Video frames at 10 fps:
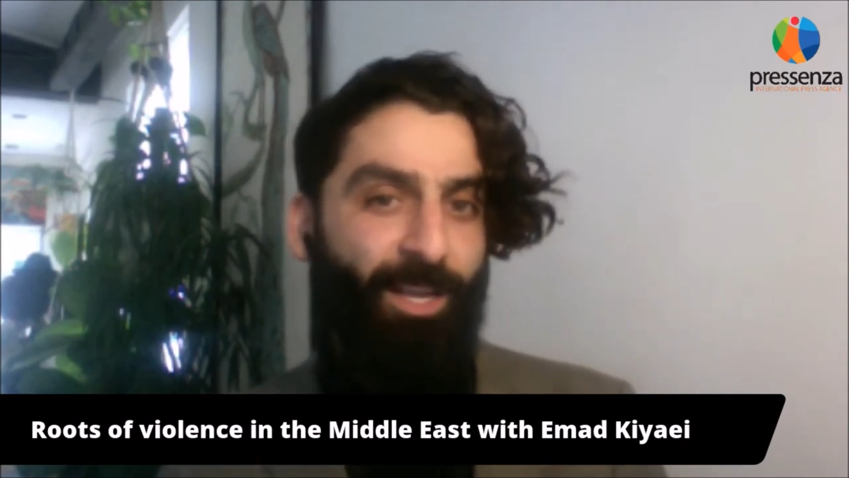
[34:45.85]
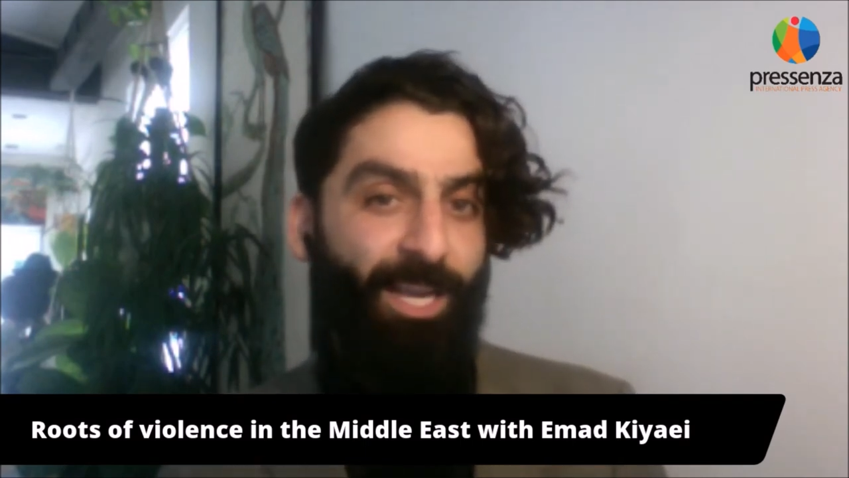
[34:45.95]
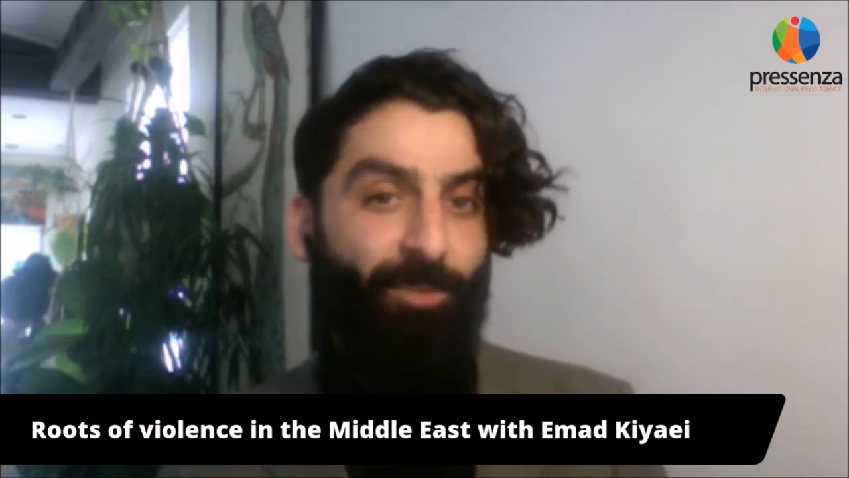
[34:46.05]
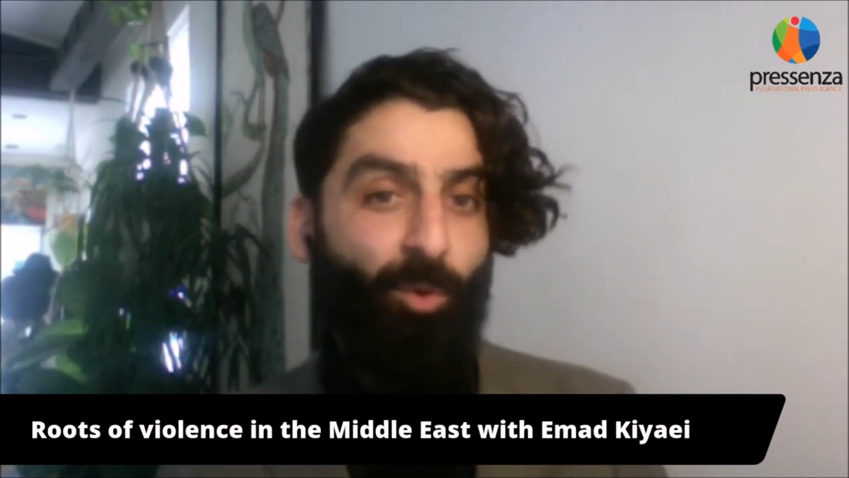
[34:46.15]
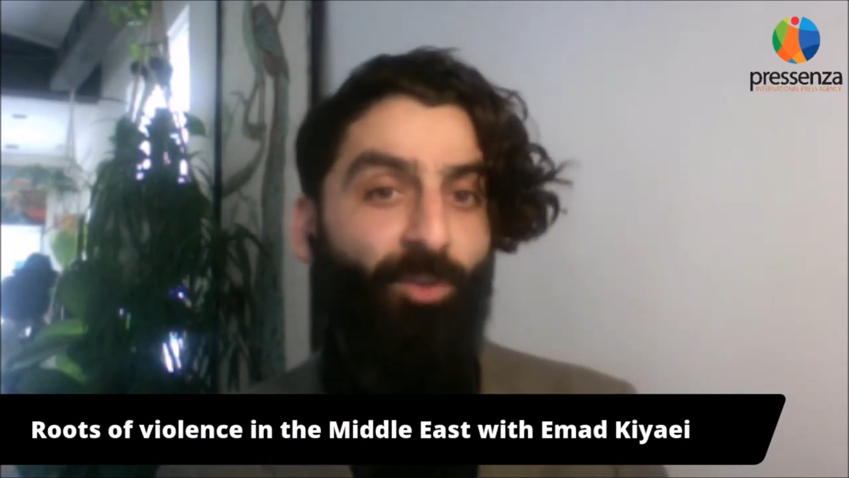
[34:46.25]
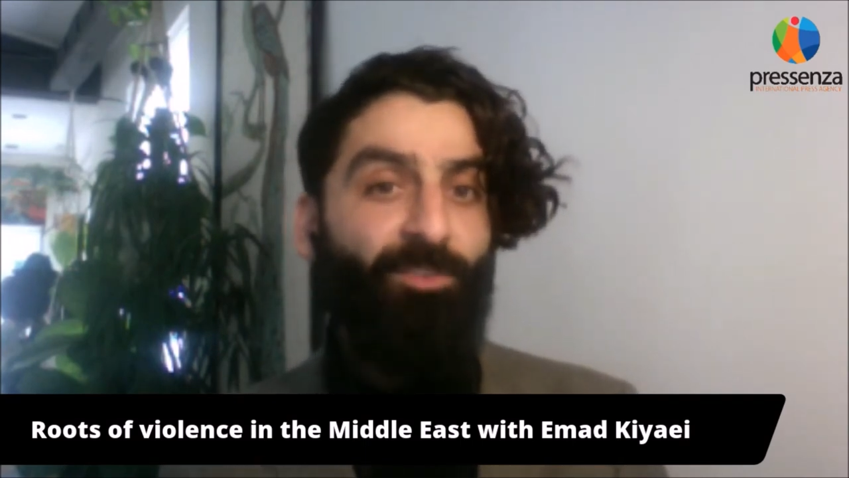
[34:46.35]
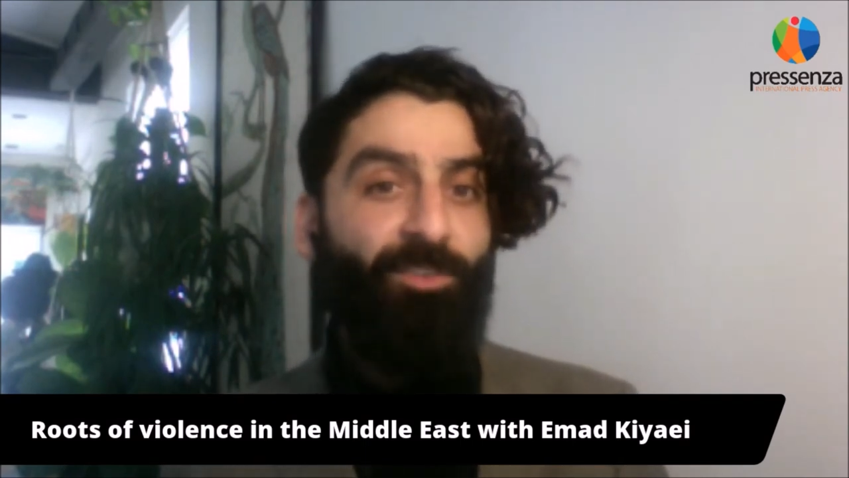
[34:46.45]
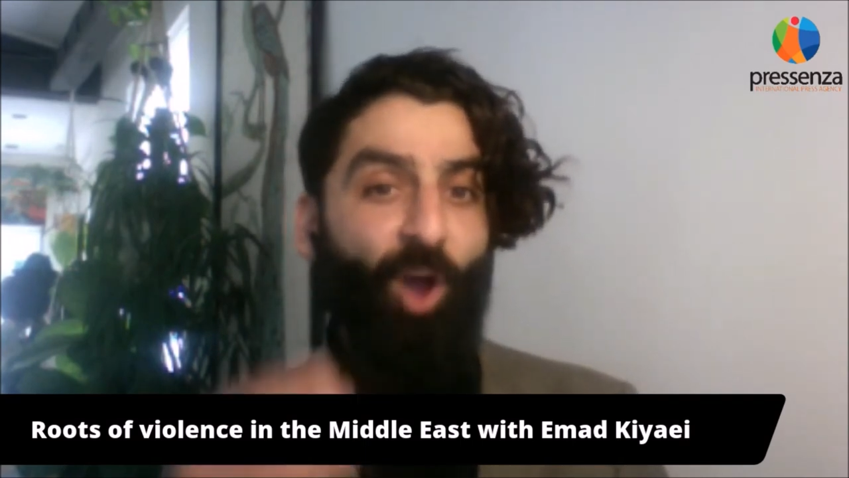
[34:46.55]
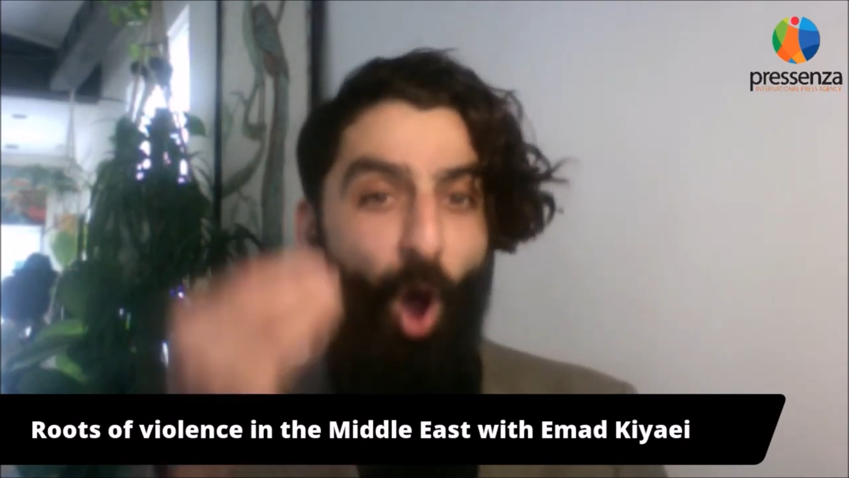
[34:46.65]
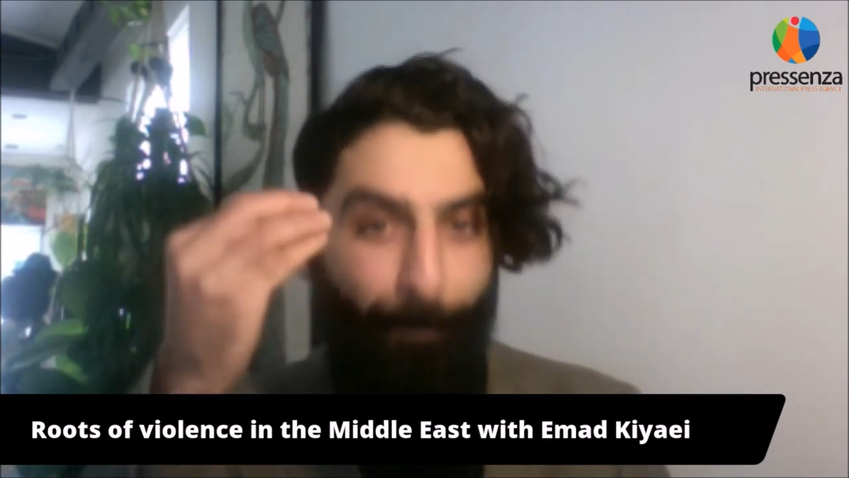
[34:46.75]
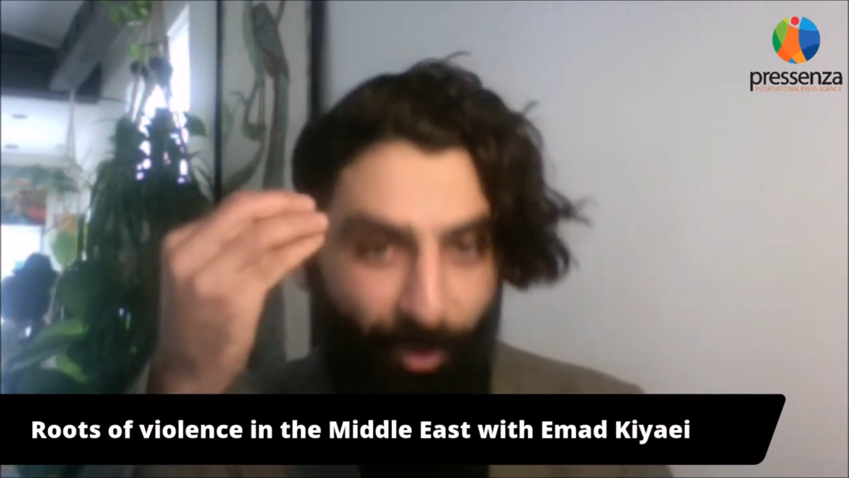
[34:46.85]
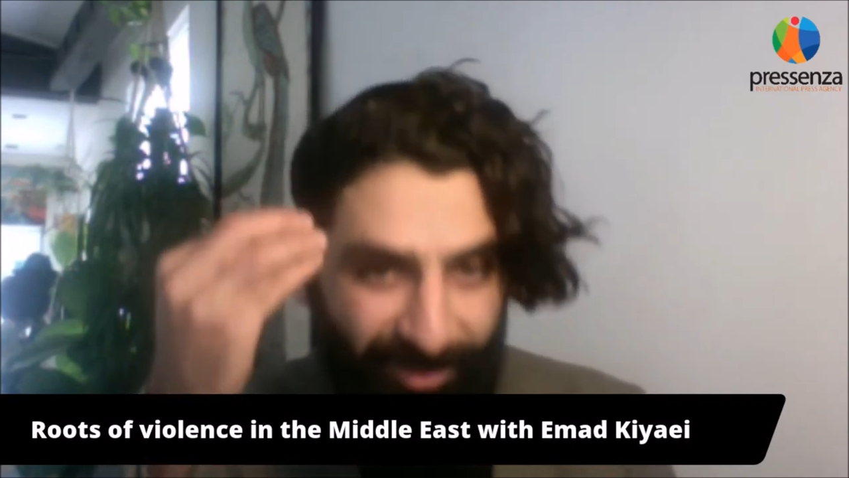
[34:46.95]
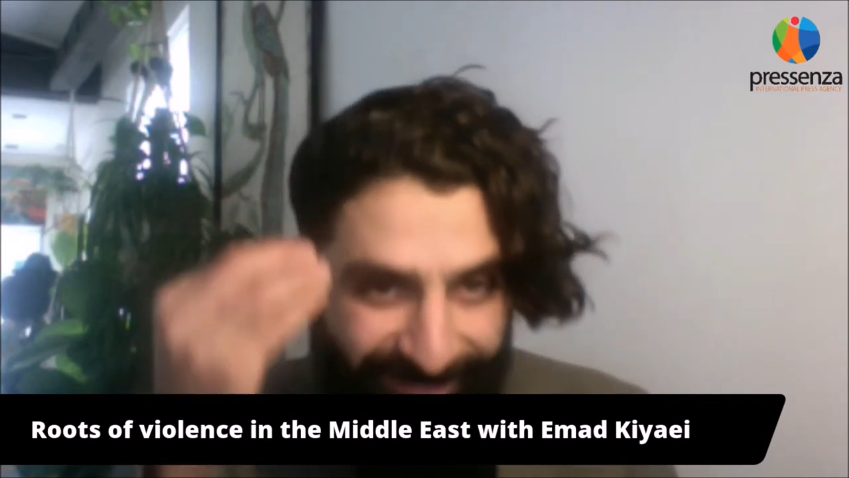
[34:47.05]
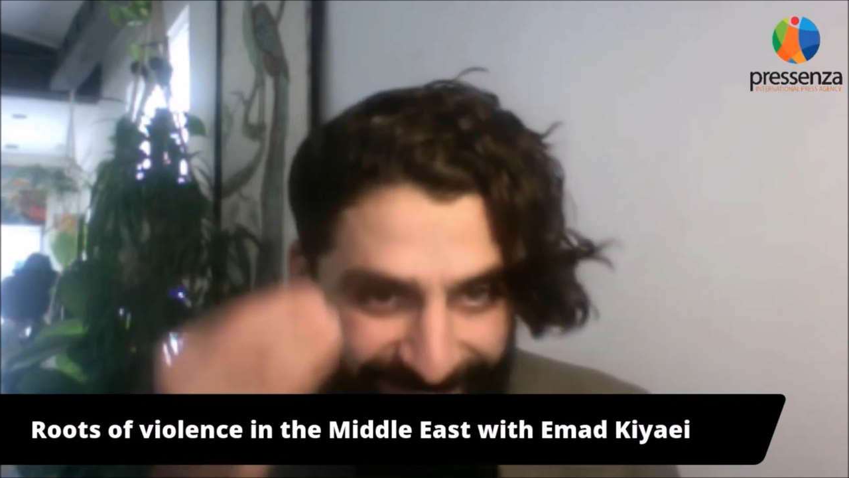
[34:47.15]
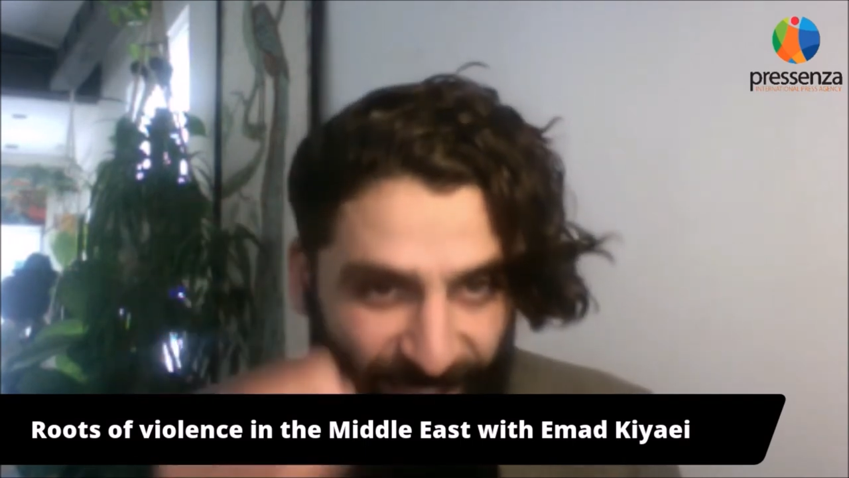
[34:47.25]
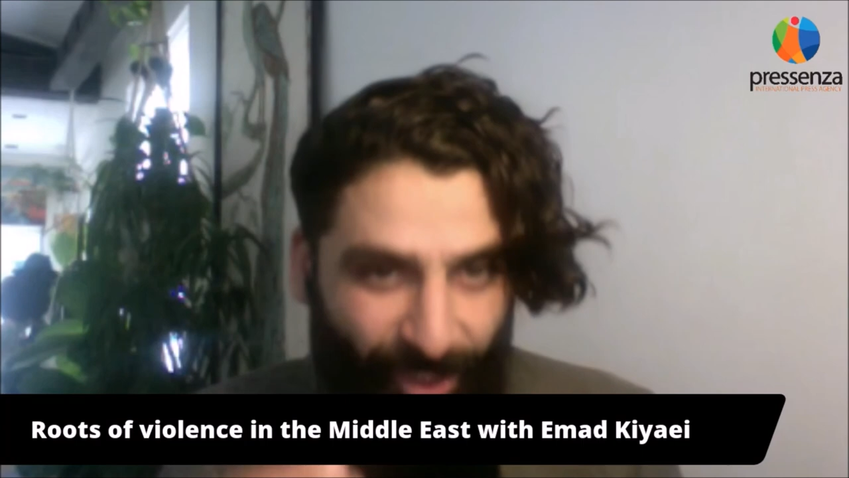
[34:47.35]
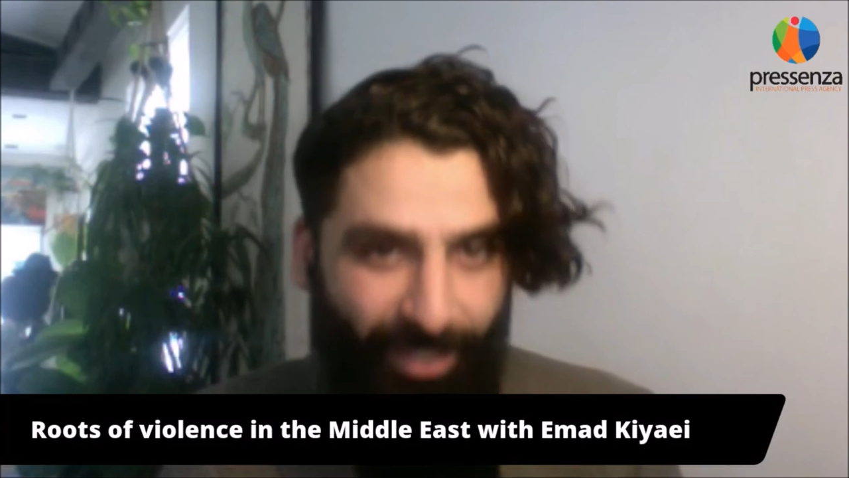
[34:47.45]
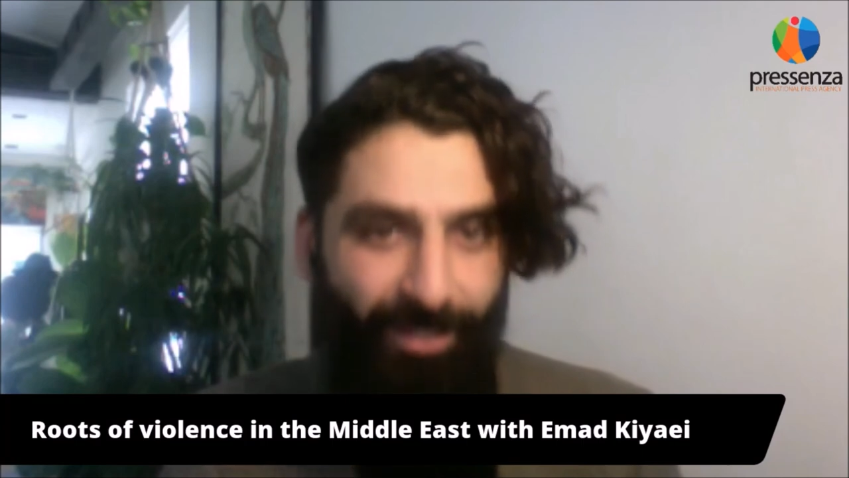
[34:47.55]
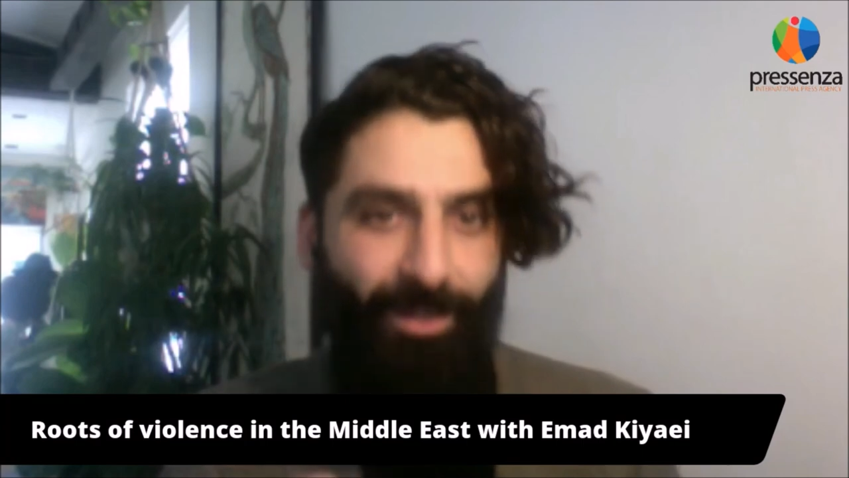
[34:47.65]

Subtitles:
It was the opposition